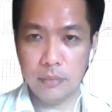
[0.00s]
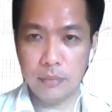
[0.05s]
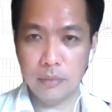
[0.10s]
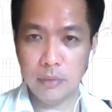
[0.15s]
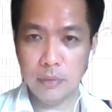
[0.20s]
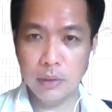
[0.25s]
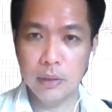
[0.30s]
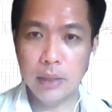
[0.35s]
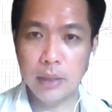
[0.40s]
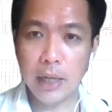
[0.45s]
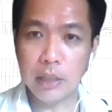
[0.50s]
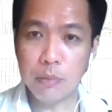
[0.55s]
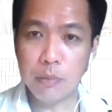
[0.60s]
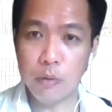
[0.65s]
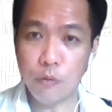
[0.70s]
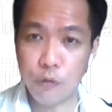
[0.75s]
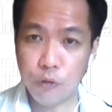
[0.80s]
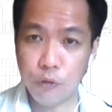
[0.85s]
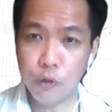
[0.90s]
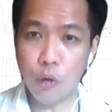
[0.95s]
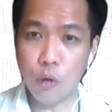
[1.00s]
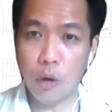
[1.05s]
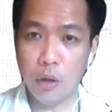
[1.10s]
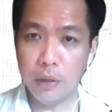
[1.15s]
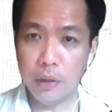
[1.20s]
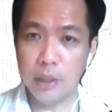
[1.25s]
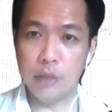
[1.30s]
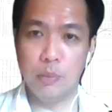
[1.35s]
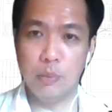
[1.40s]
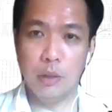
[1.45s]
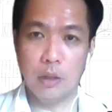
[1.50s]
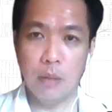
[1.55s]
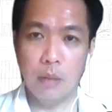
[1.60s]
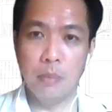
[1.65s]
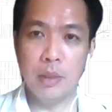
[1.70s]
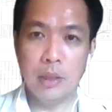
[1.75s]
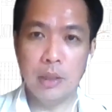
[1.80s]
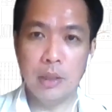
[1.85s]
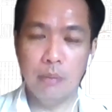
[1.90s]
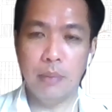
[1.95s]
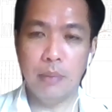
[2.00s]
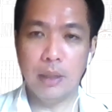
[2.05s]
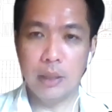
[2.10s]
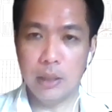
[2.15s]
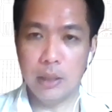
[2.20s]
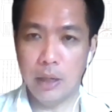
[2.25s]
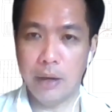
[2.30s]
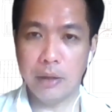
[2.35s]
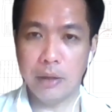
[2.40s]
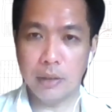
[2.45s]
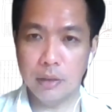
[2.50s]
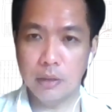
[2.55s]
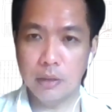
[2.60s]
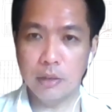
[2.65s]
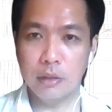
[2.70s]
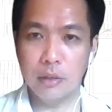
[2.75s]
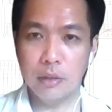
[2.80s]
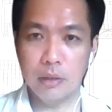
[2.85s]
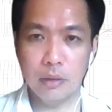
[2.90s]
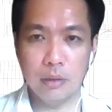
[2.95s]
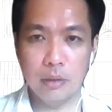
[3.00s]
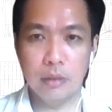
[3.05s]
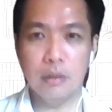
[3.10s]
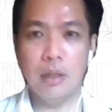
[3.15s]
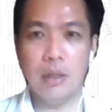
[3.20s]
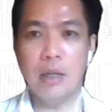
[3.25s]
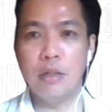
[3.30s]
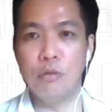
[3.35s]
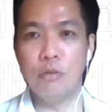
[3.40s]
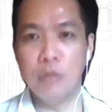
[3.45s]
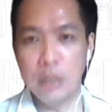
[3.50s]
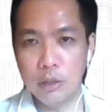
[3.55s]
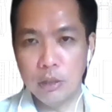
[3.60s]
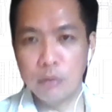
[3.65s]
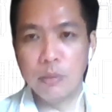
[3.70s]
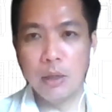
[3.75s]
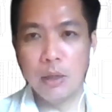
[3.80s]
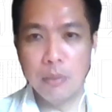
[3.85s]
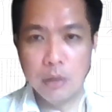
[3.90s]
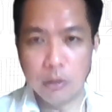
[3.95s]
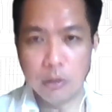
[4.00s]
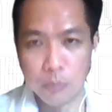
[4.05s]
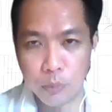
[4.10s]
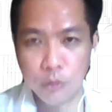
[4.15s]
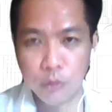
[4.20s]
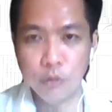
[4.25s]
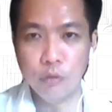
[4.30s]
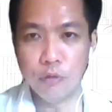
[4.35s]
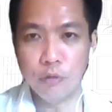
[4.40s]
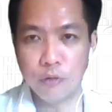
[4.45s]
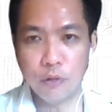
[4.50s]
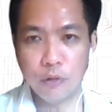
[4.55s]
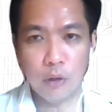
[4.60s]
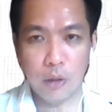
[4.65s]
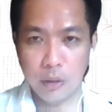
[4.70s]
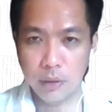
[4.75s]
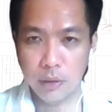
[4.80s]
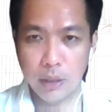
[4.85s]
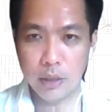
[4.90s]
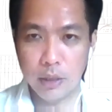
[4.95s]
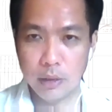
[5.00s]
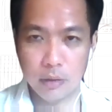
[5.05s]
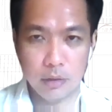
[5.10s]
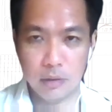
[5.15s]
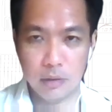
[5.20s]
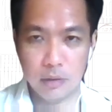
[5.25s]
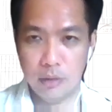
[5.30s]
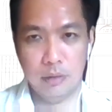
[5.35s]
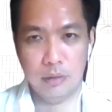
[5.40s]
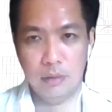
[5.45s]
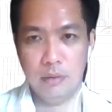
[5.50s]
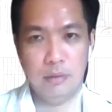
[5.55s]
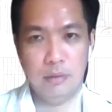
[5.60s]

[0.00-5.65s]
there has been fraud that's been committed by the directors, and you need to be able to prove fraud, and it's